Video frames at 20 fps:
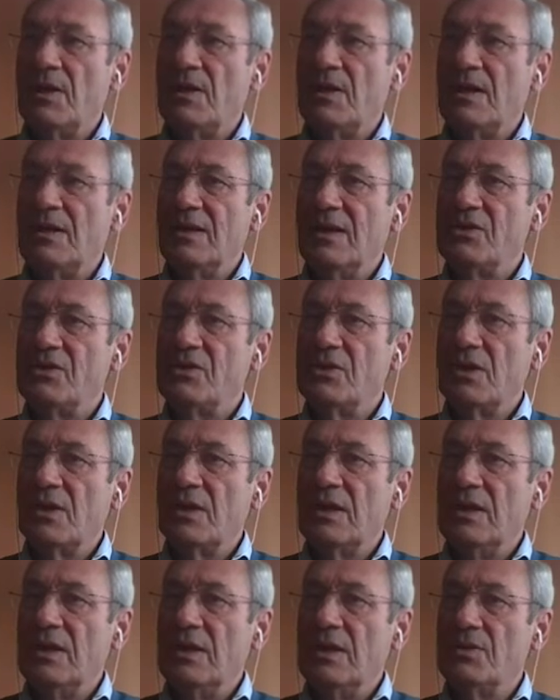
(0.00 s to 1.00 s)
an
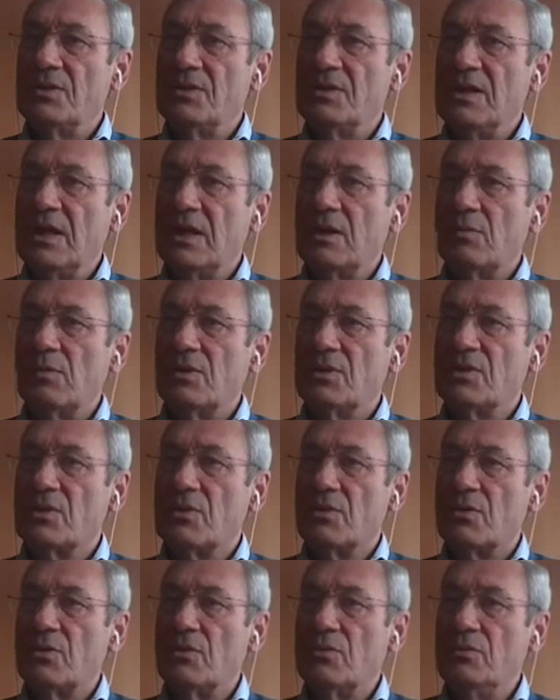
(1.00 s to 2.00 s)
additional iliosacral
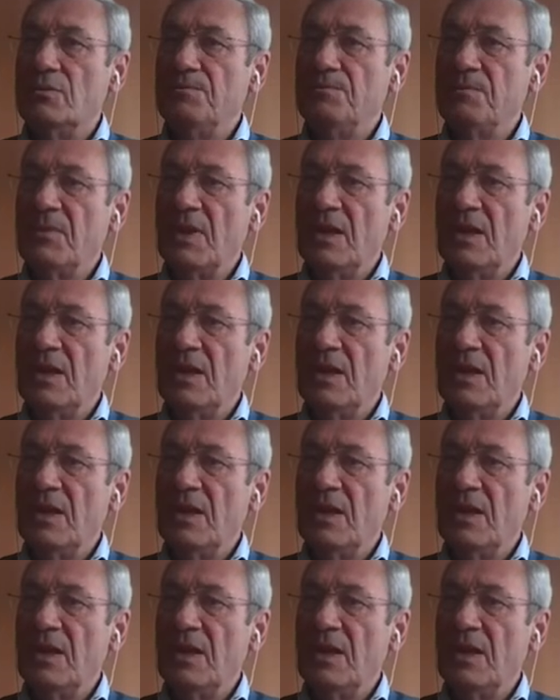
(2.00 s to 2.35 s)
screw,